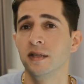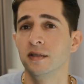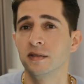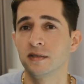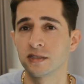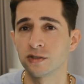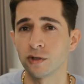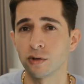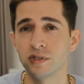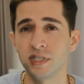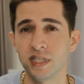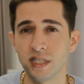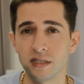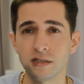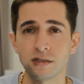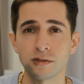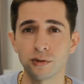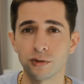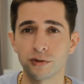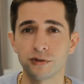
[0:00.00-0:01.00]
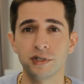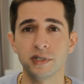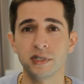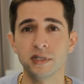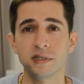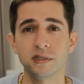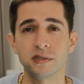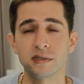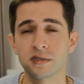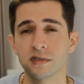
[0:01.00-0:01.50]
So these
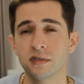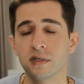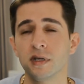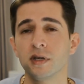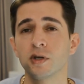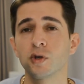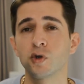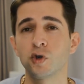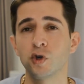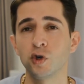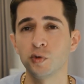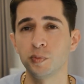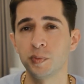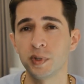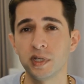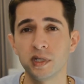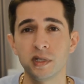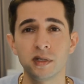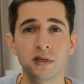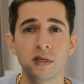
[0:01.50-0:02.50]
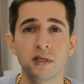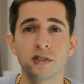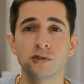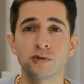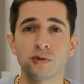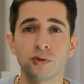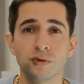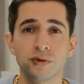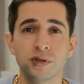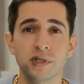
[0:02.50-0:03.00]
stories could be
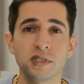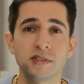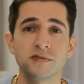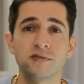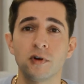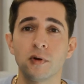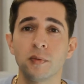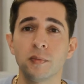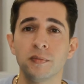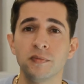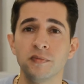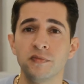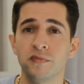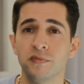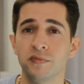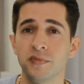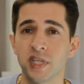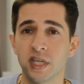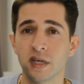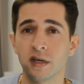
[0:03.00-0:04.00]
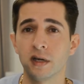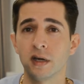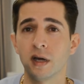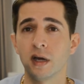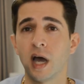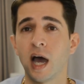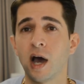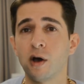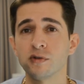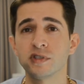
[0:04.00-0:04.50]
stories from the
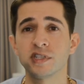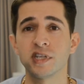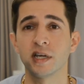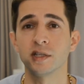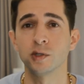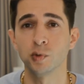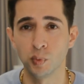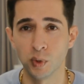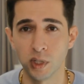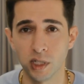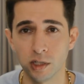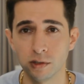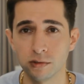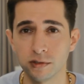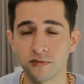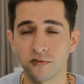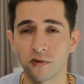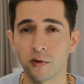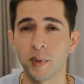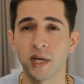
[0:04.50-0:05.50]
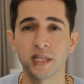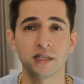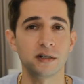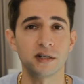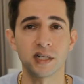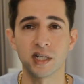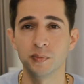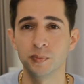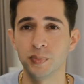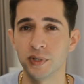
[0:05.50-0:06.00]
outside world, from other
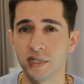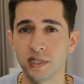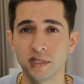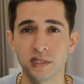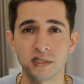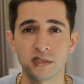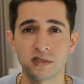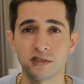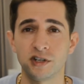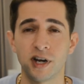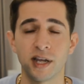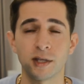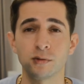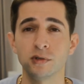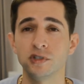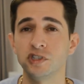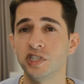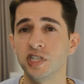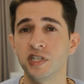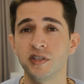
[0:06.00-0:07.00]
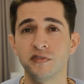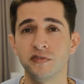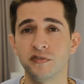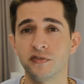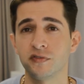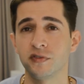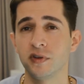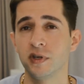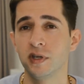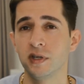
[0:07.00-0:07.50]
companies trying to
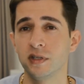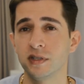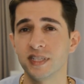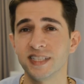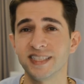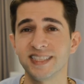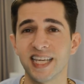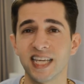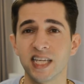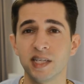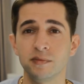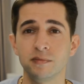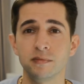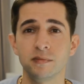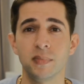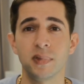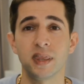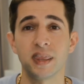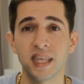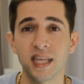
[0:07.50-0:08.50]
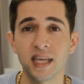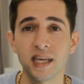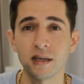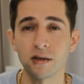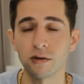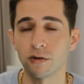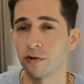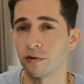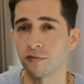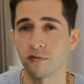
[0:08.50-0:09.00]
achieve the same thing,
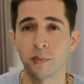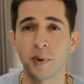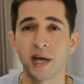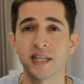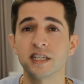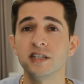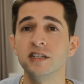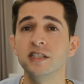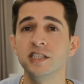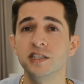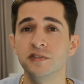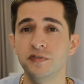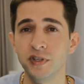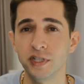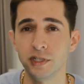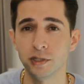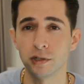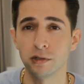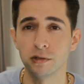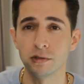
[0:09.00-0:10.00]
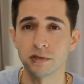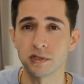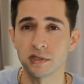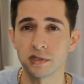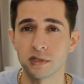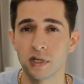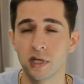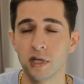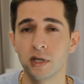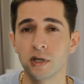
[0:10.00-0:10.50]
or from other
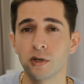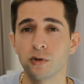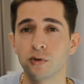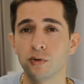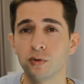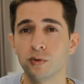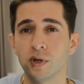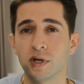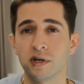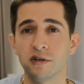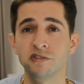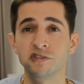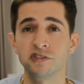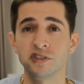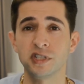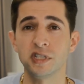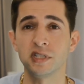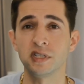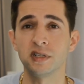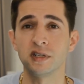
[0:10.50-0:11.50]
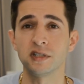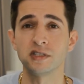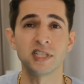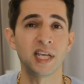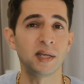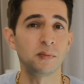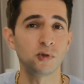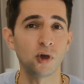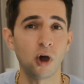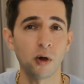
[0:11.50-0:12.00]
individuals who are interested in the
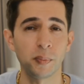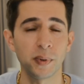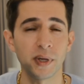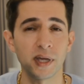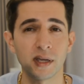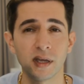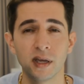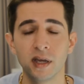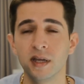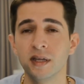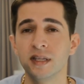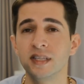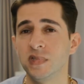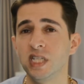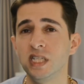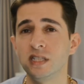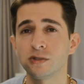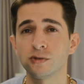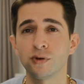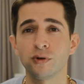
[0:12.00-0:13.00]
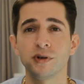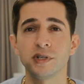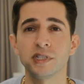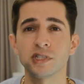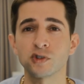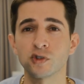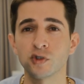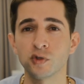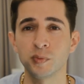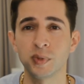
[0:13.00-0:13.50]
same topic. These stories
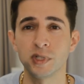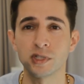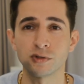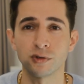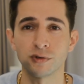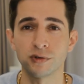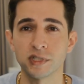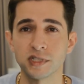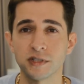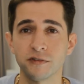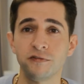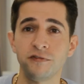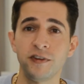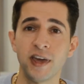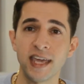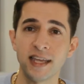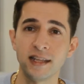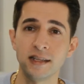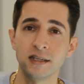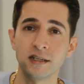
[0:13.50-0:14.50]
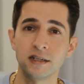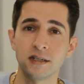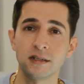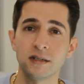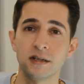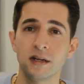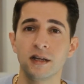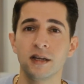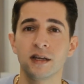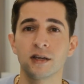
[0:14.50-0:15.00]
could be stories of
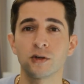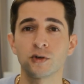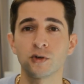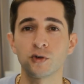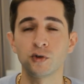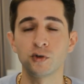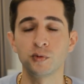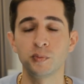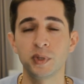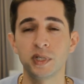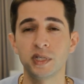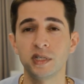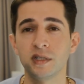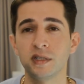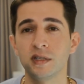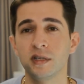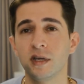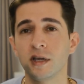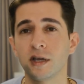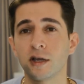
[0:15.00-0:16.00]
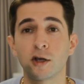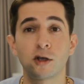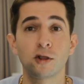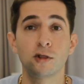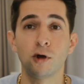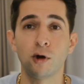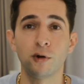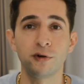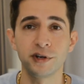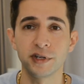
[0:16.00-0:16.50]
failure, could be
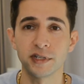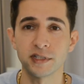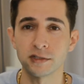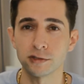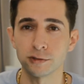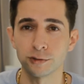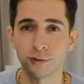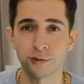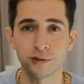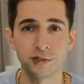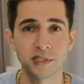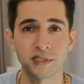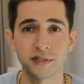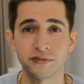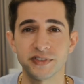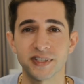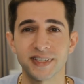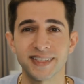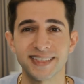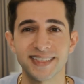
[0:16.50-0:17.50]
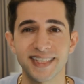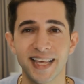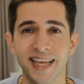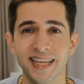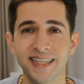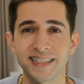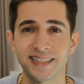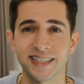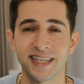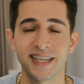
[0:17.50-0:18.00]
glorious stories of
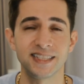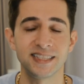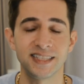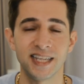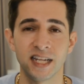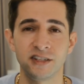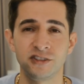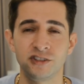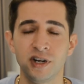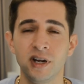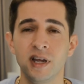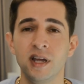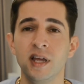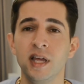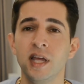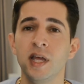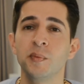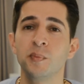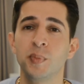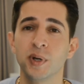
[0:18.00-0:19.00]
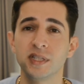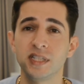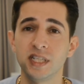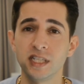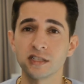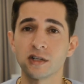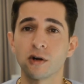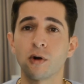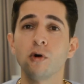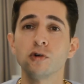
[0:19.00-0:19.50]
success, etc. But
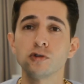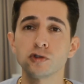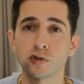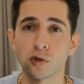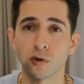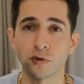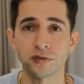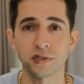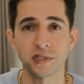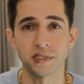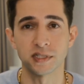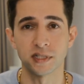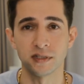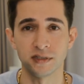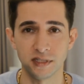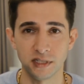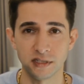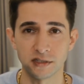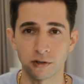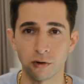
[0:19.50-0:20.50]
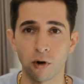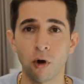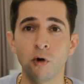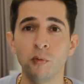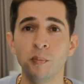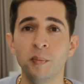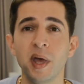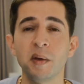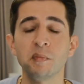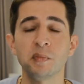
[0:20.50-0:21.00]
these are all stories, and these are all
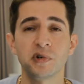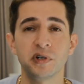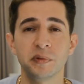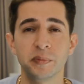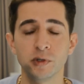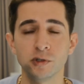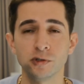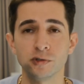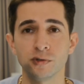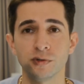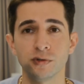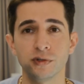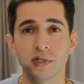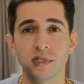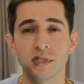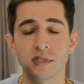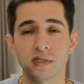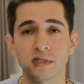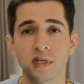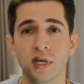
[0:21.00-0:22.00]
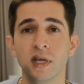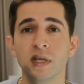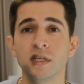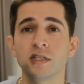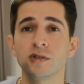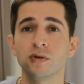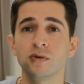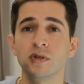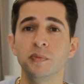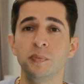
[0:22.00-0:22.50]
memorable stories.
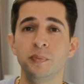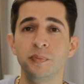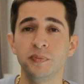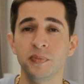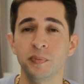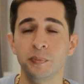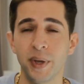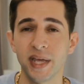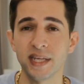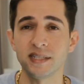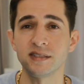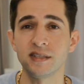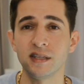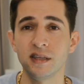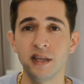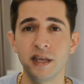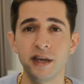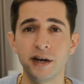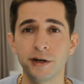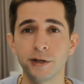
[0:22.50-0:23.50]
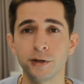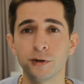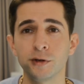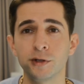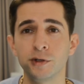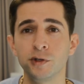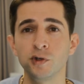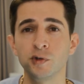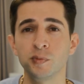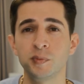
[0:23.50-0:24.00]
So in best scenario,
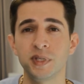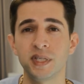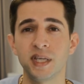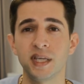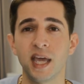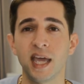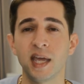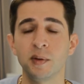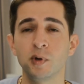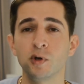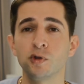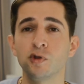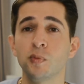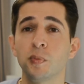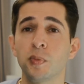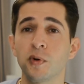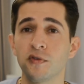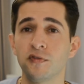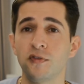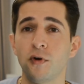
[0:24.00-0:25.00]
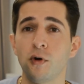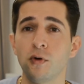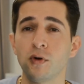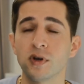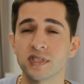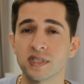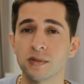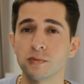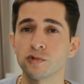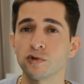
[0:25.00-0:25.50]
you'd be able to provoke
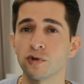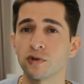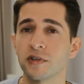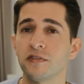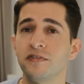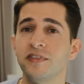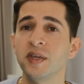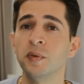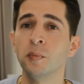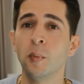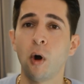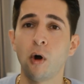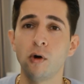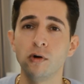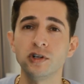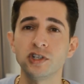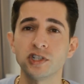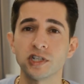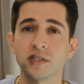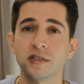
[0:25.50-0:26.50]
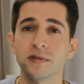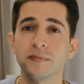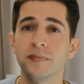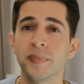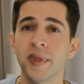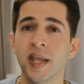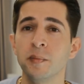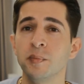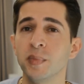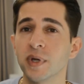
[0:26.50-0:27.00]
some sort of emotion,
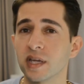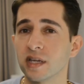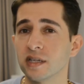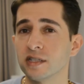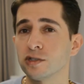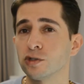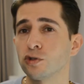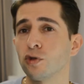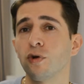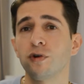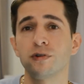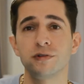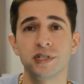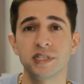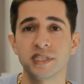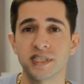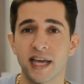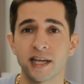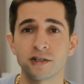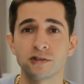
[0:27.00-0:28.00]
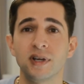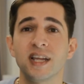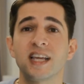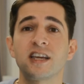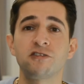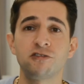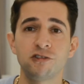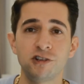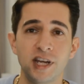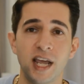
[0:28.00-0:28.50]
because stories actually
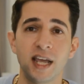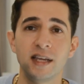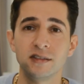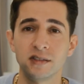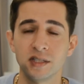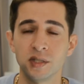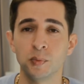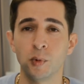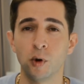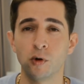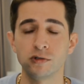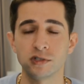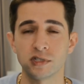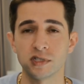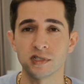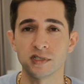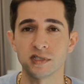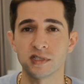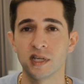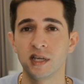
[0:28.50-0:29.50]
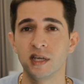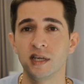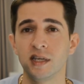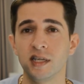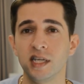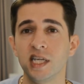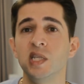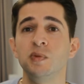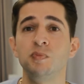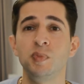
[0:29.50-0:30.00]
create emotions
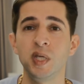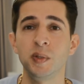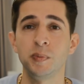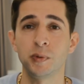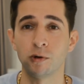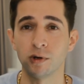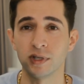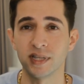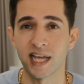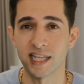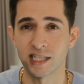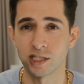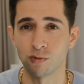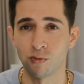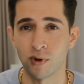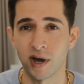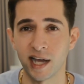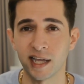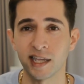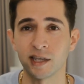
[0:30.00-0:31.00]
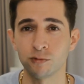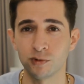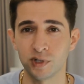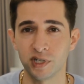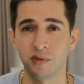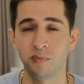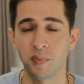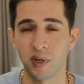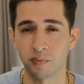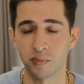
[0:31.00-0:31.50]
in people, and that's why we
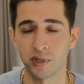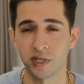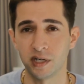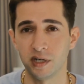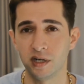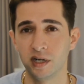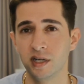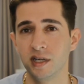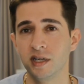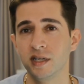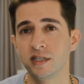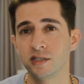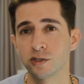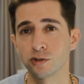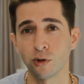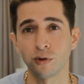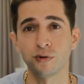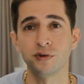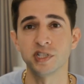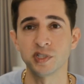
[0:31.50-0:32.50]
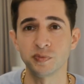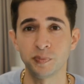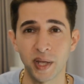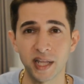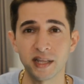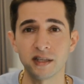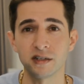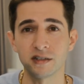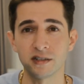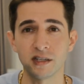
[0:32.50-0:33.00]
remember stories
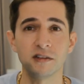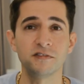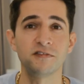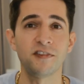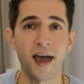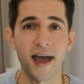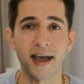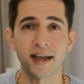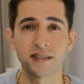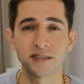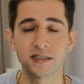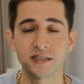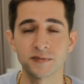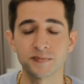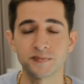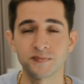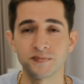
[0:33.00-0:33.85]
better than facts.